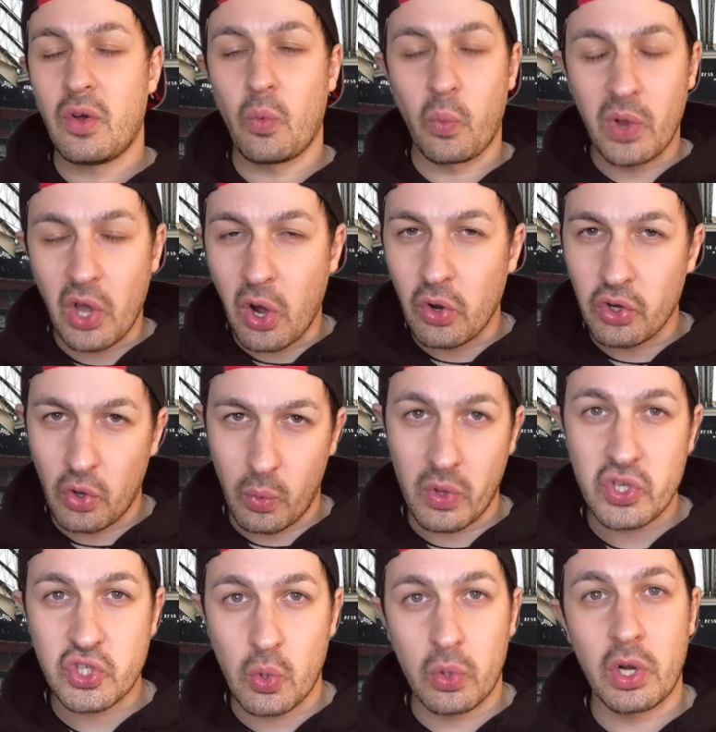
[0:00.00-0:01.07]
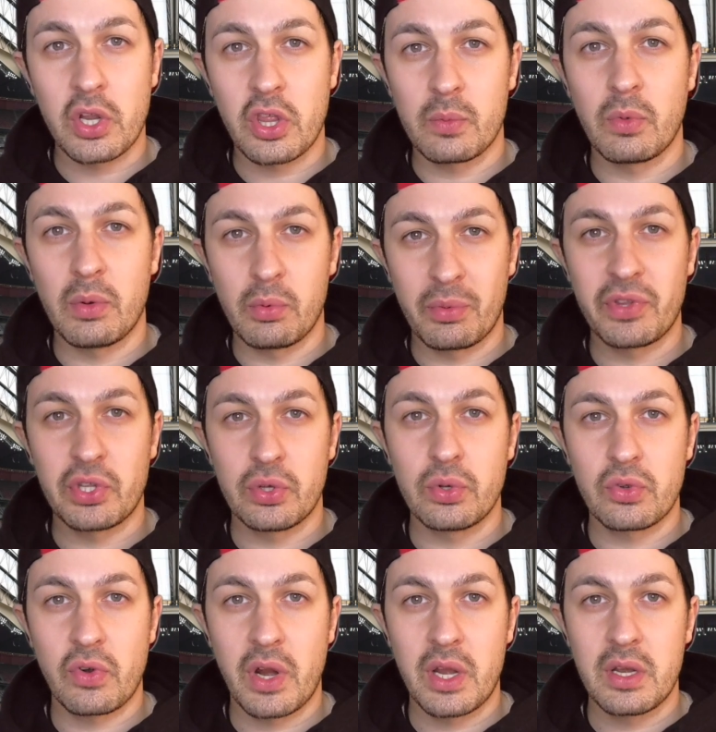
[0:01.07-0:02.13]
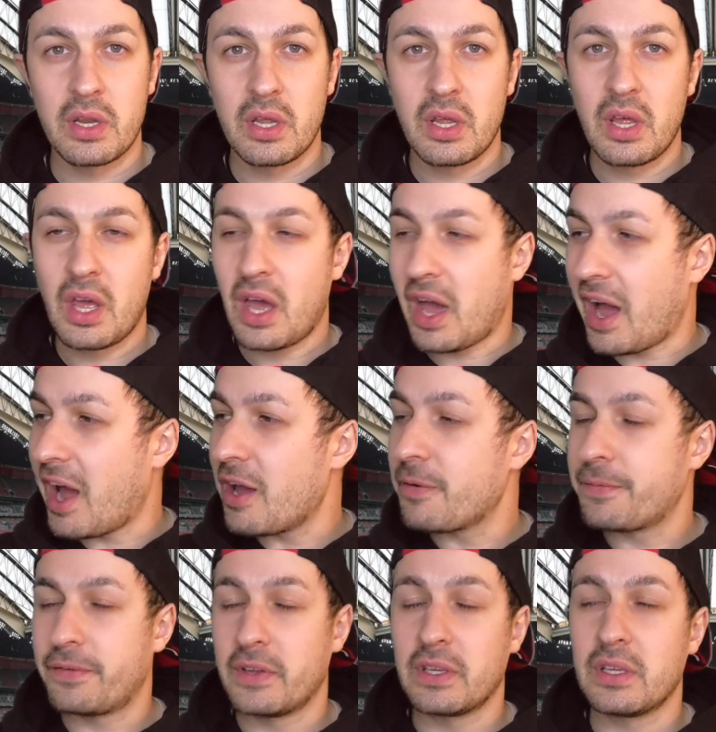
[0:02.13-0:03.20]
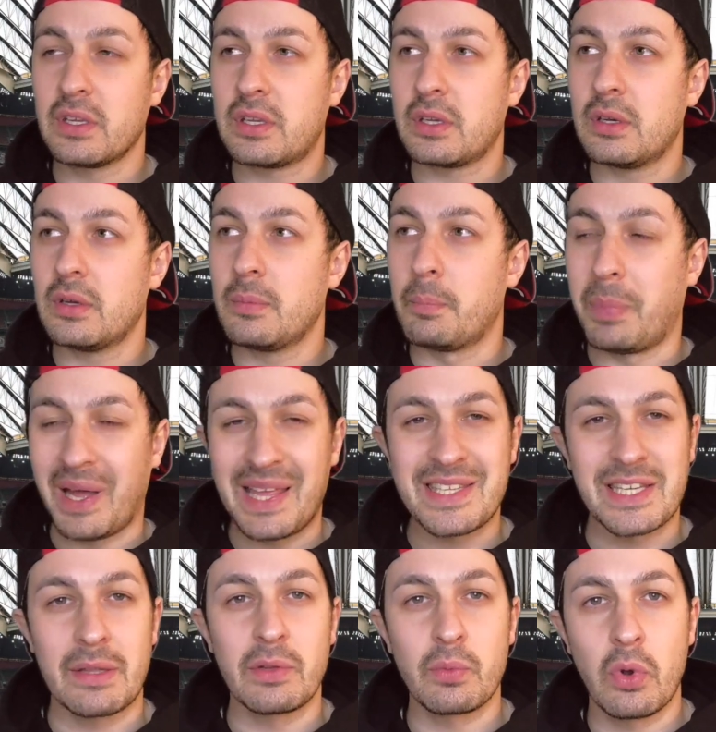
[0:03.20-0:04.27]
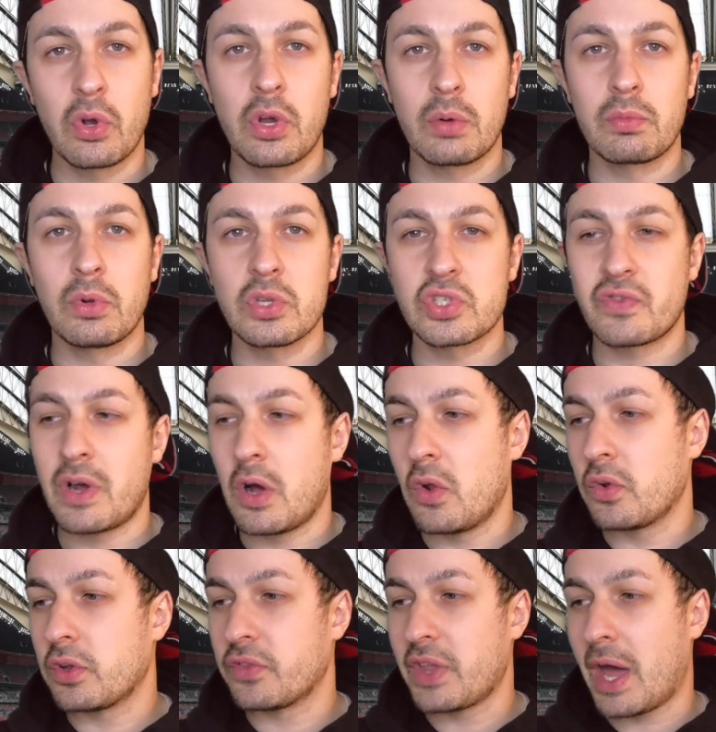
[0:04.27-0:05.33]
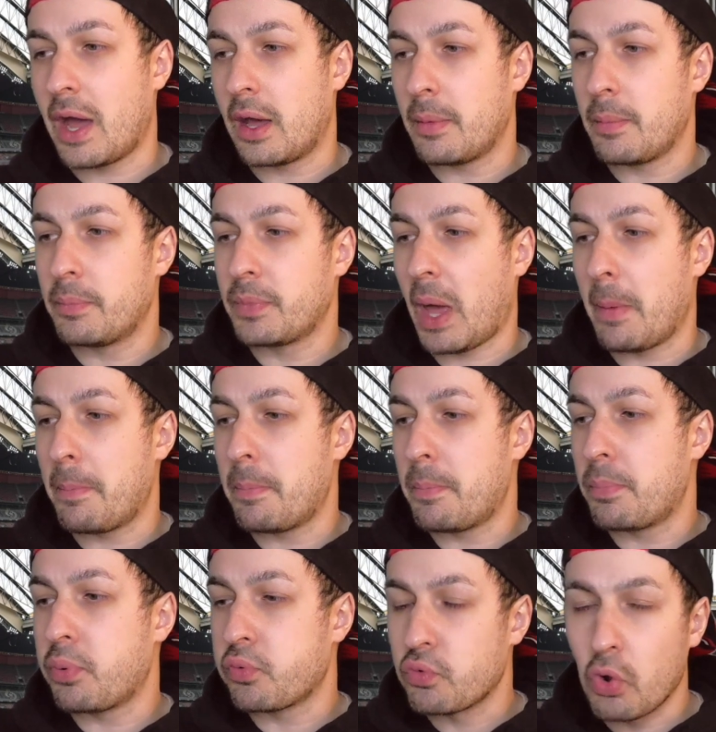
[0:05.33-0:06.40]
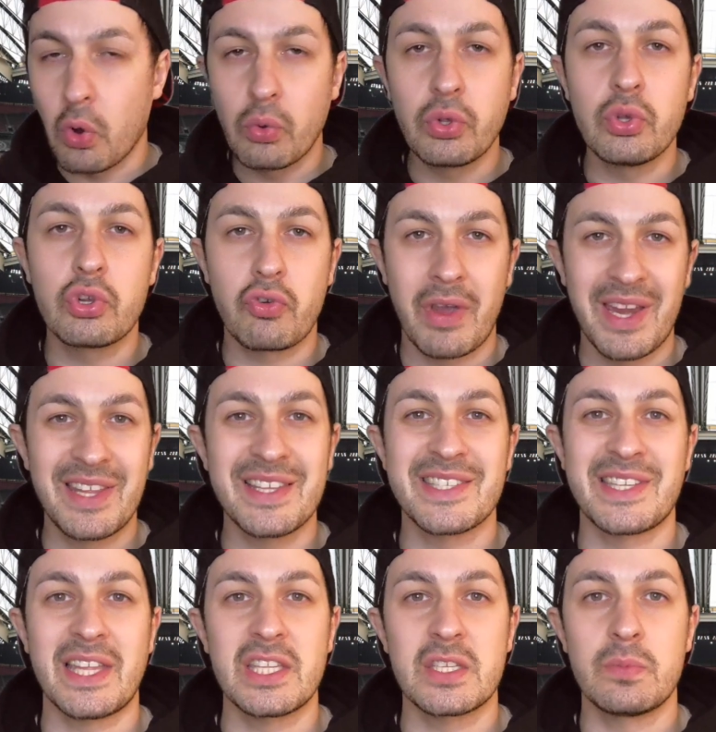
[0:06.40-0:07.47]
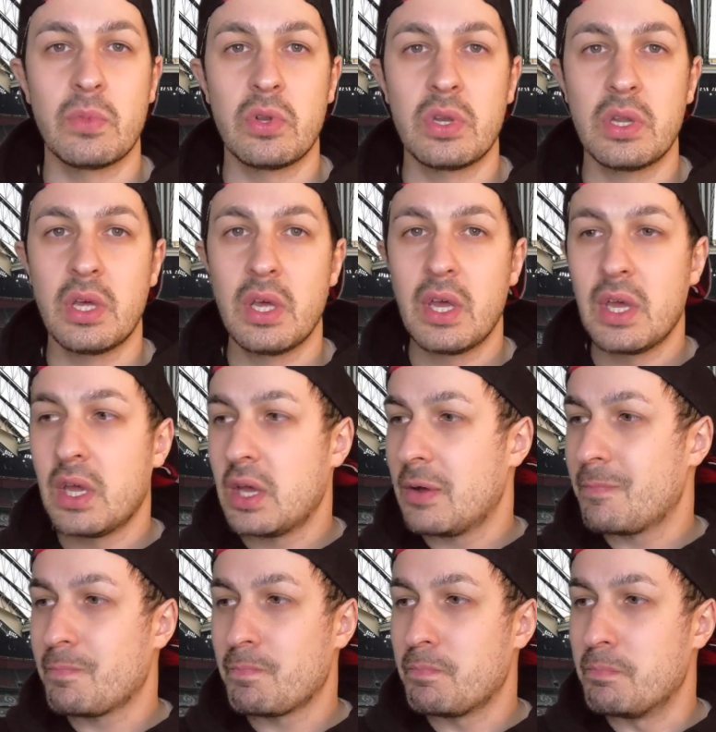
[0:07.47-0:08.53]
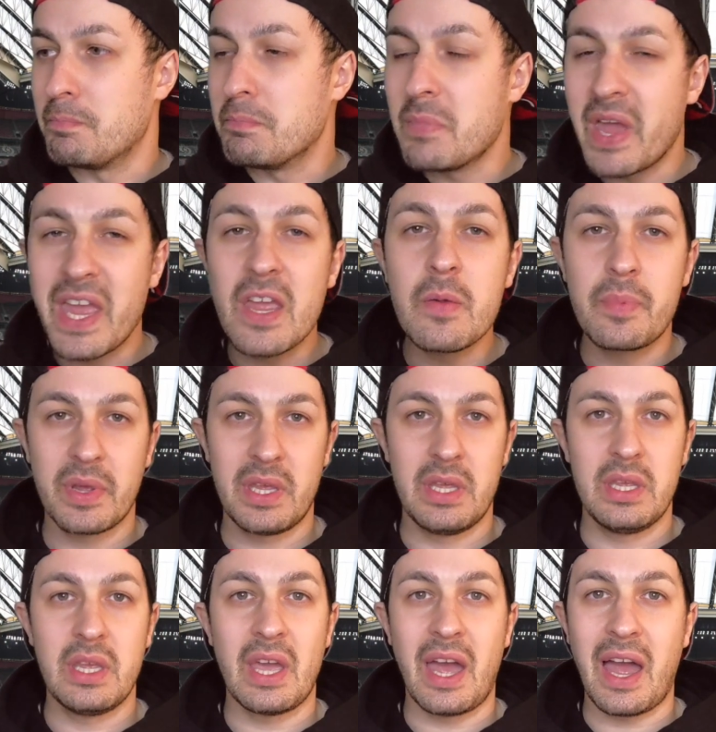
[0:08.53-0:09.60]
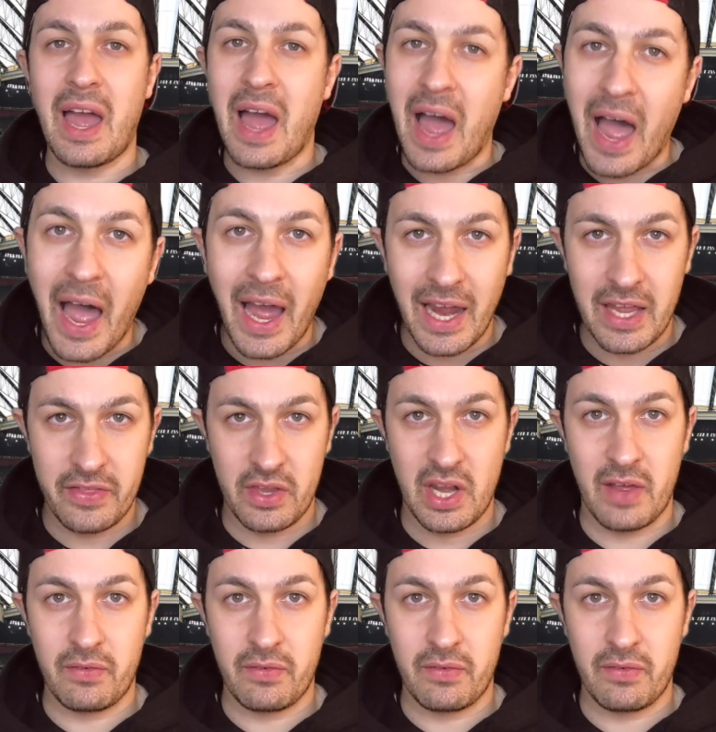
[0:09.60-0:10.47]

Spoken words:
we all know what's going on at the moment with Ukraine. I think by the time the World Cup rolls around, that pro-Ukrainian sentiment may be higher than